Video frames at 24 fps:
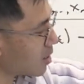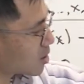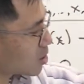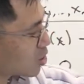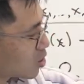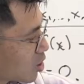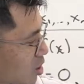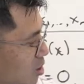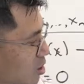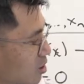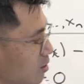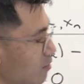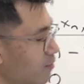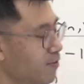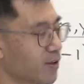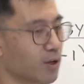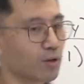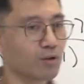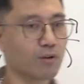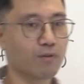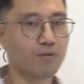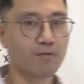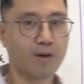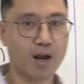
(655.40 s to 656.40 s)
is just the
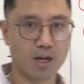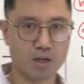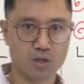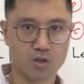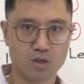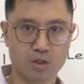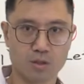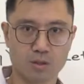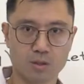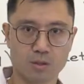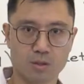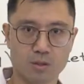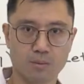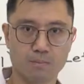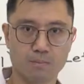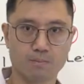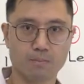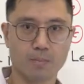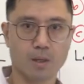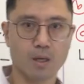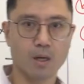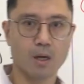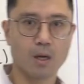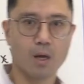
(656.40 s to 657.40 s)
field of fractions.
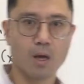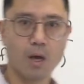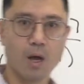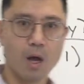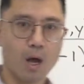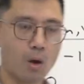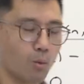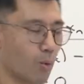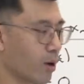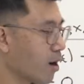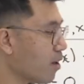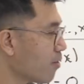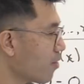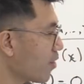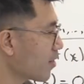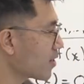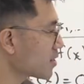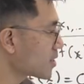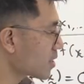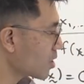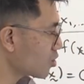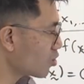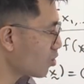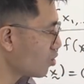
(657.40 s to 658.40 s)
And one of the
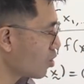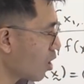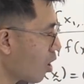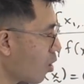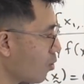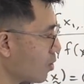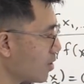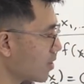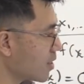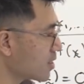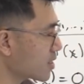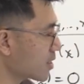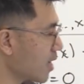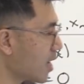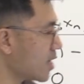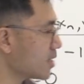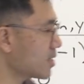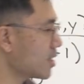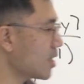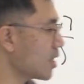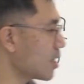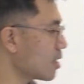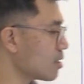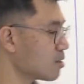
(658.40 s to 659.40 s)
things that you know in this case
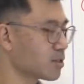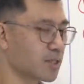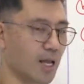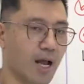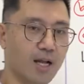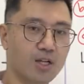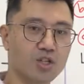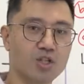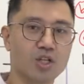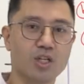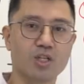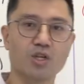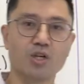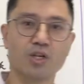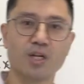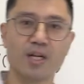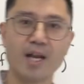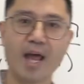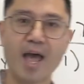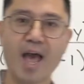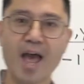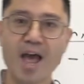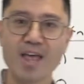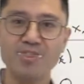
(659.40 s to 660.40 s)
here is actually you
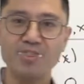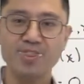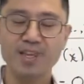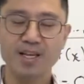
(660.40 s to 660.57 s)
can add